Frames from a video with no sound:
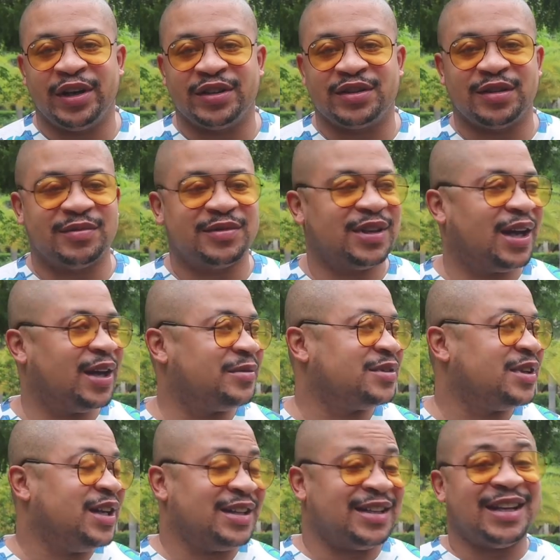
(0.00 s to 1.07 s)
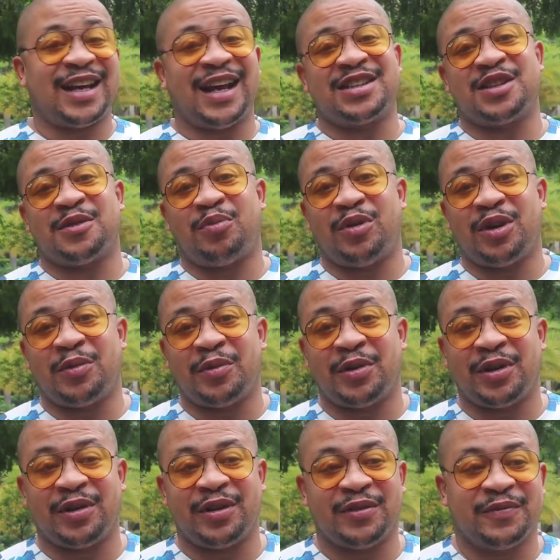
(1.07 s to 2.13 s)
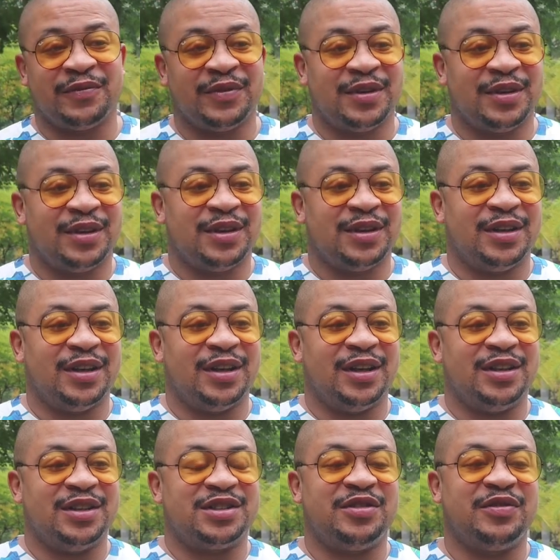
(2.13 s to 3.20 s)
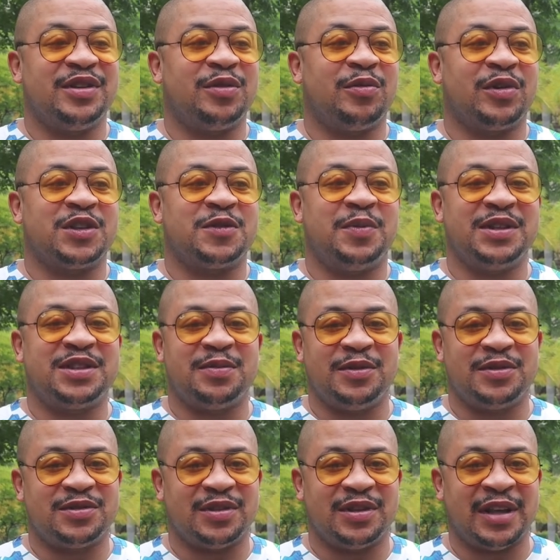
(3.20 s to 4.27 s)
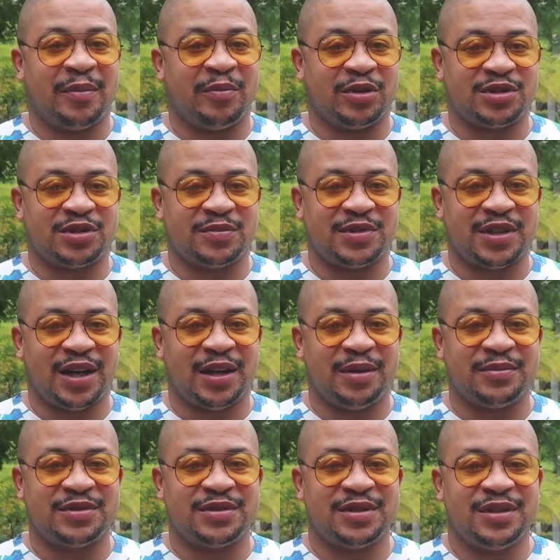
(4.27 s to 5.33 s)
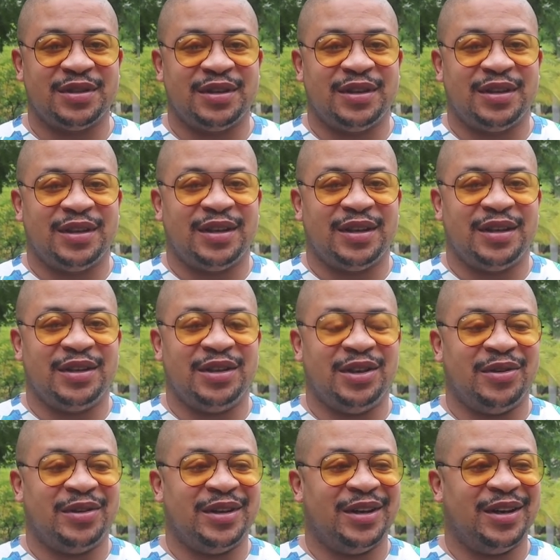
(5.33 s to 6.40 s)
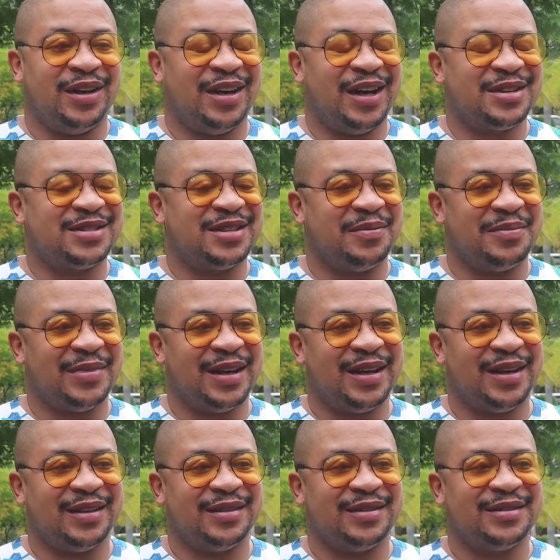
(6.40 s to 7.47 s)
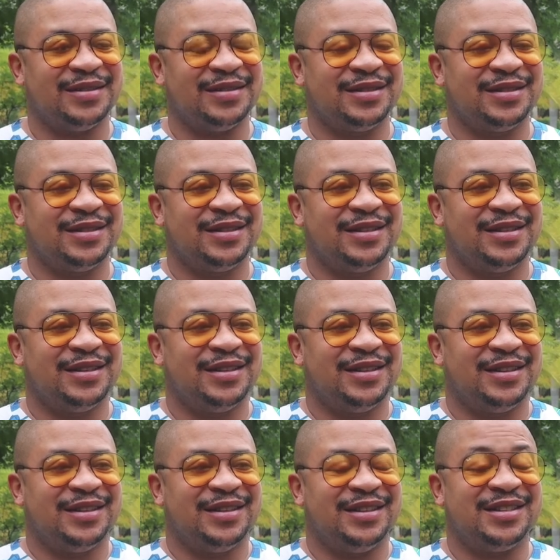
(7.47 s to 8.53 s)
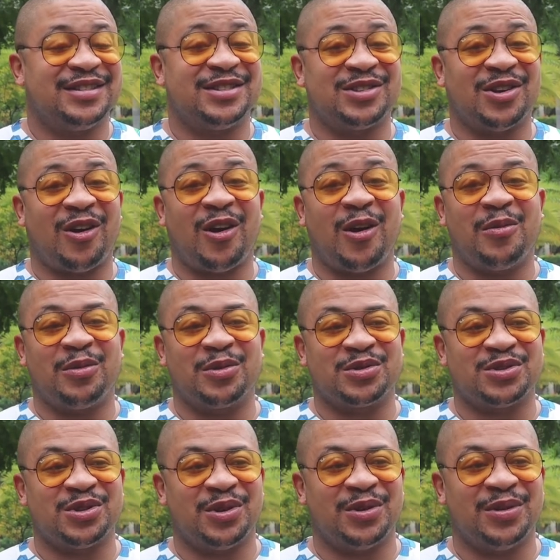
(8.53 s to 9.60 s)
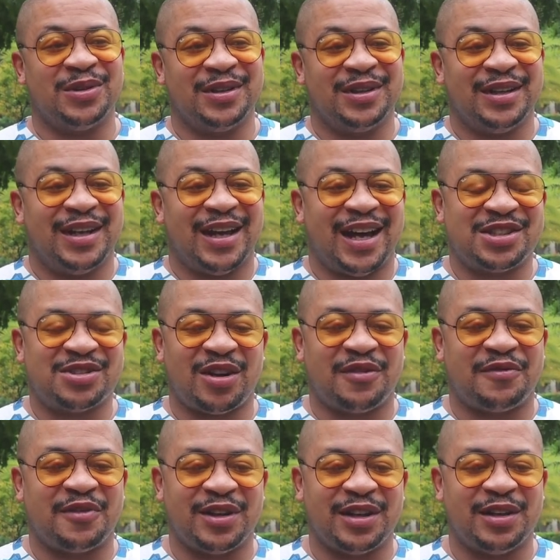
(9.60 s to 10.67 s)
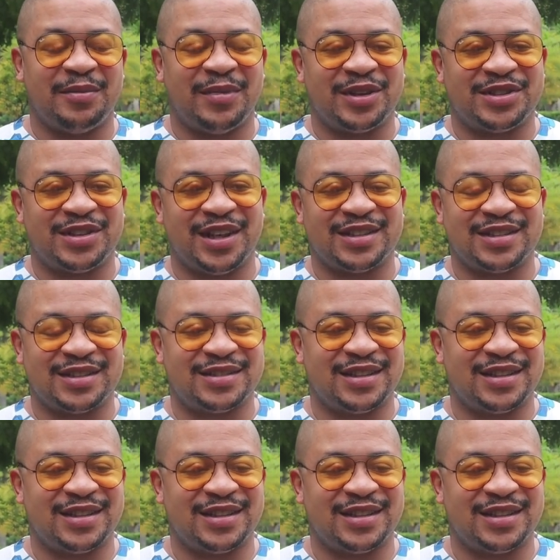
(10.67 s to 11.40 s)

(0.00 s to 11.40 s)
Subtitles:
And then sometimes, and then it got to the point where she really didn't want to speak to me that much sometimes. You know, and I said, man, this is horrible. So I started feeling it in my chest.